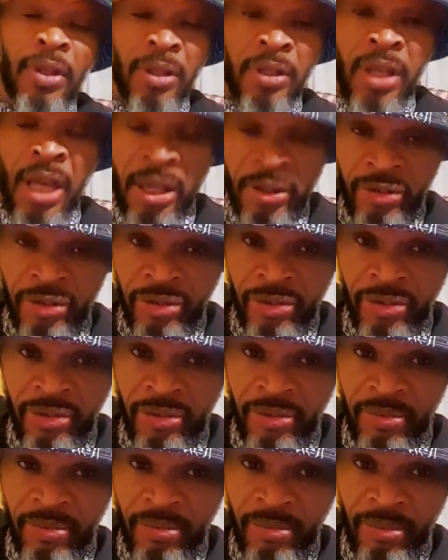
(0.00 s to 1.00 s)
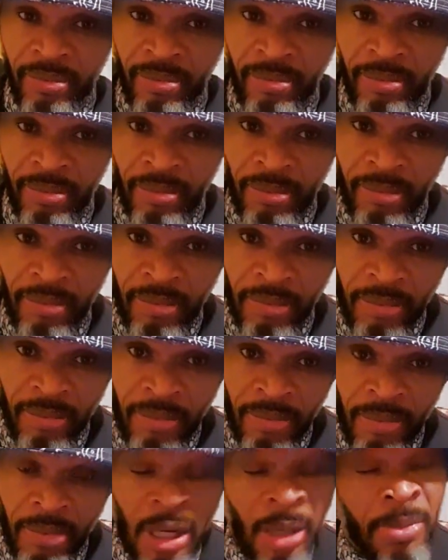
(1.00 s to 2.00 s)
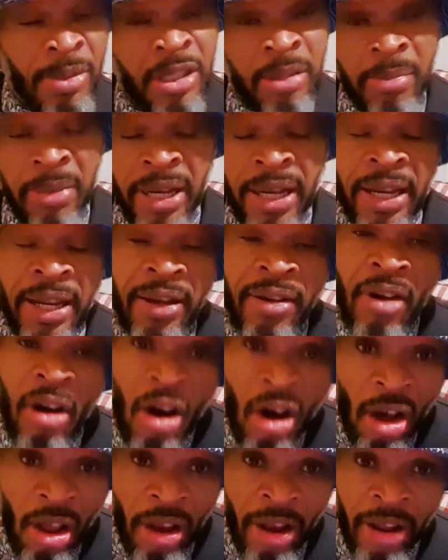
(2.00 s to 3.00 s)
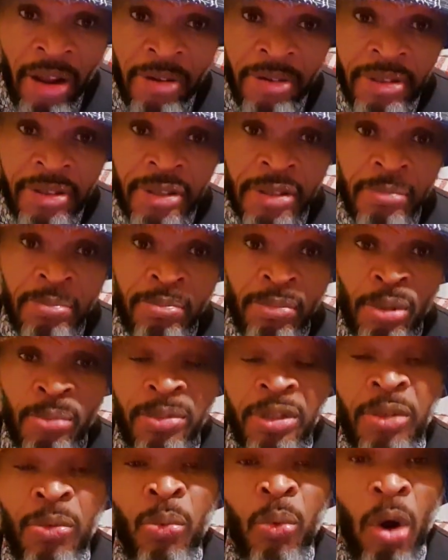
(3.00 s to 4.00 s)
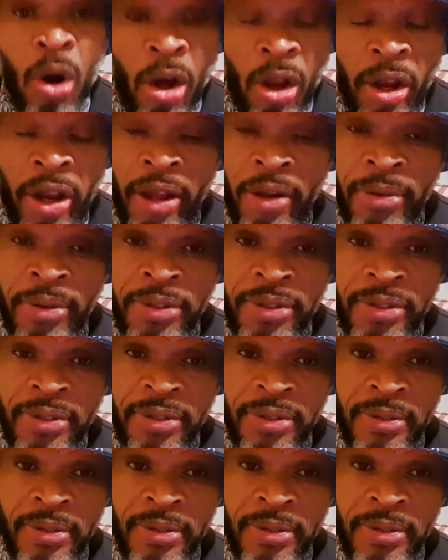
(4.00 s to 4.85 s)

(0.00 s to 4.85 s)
Yes? But them say man I go all out. Boom the wall out.